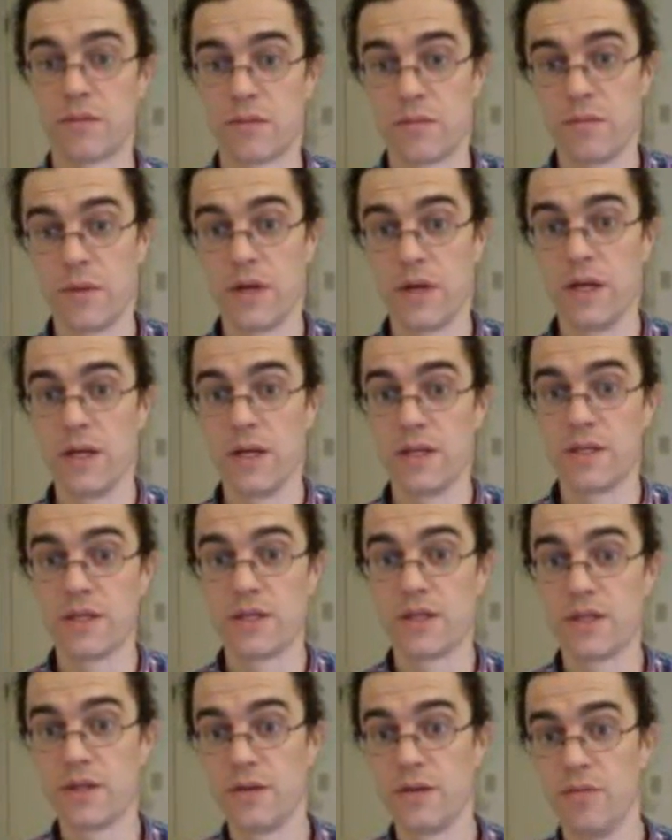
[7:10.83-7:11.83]

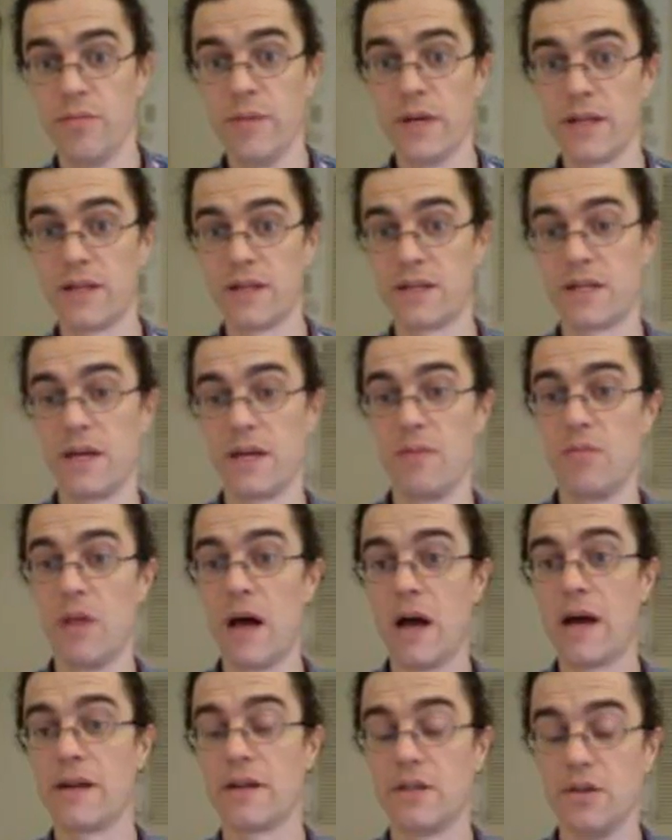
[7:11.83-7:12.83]
might be at the same
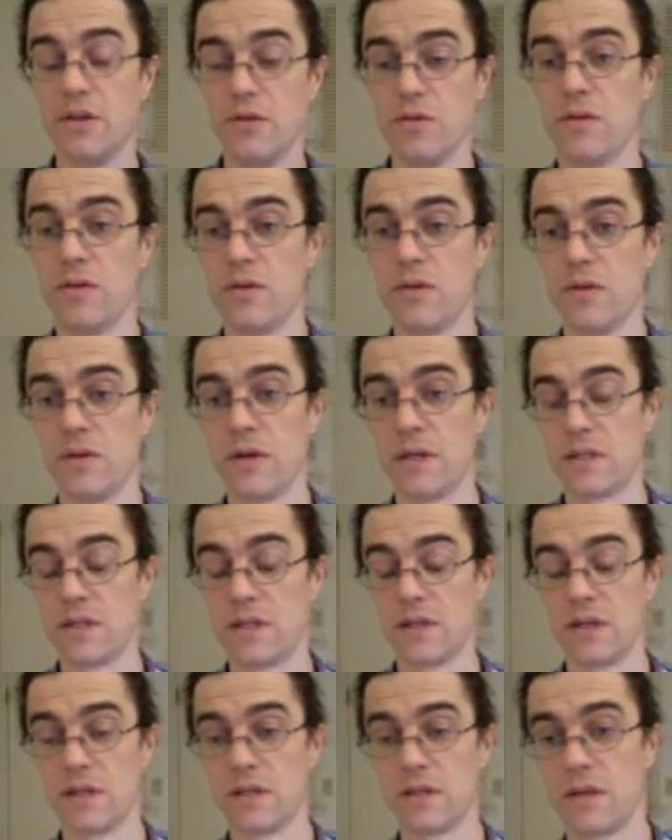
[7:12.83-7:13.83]
latitude
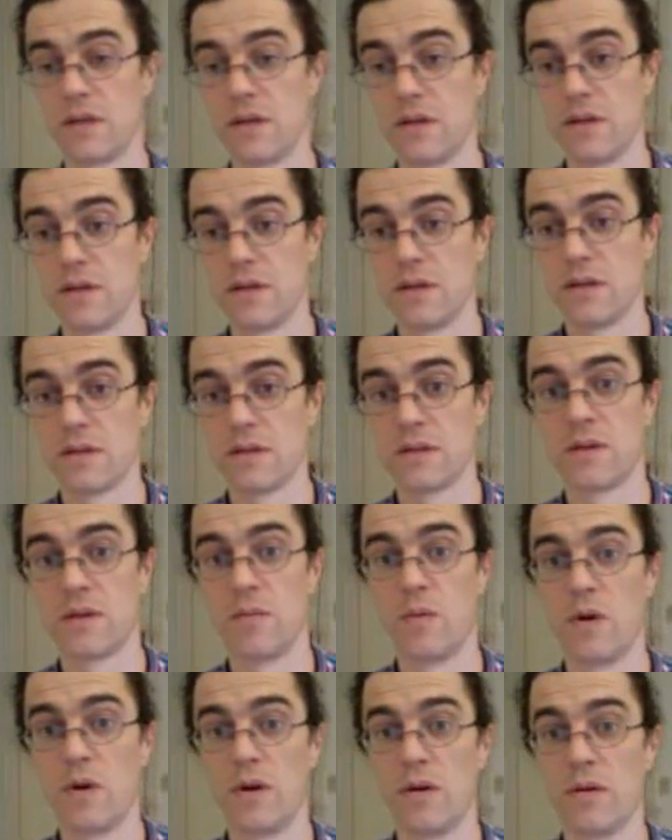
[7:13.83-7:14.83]
as
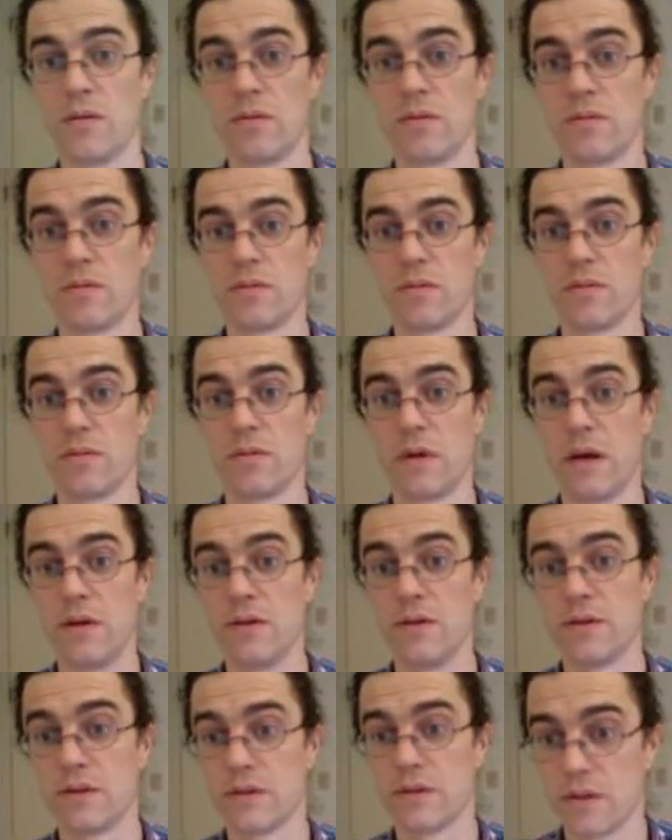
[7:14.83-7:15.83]
somewhere
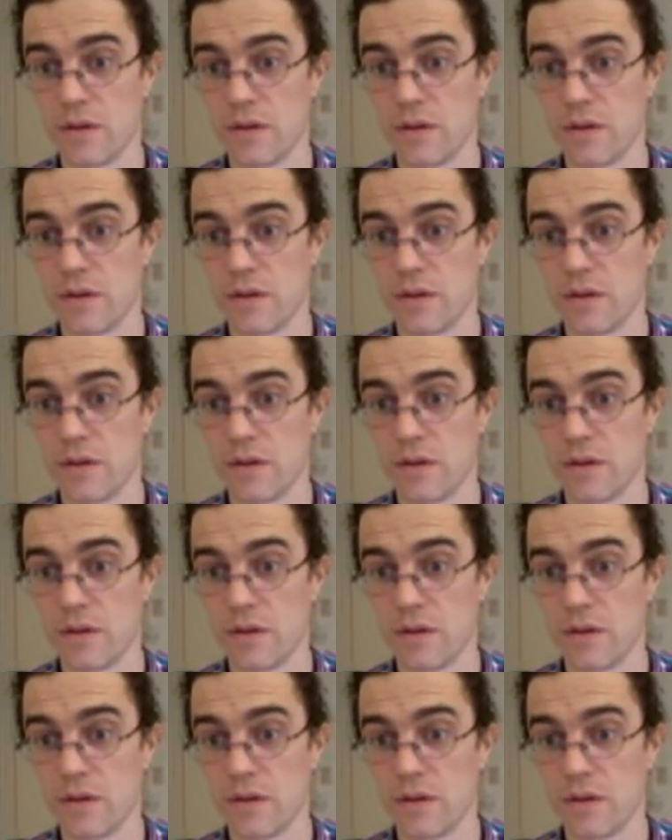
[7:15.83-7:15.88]
else.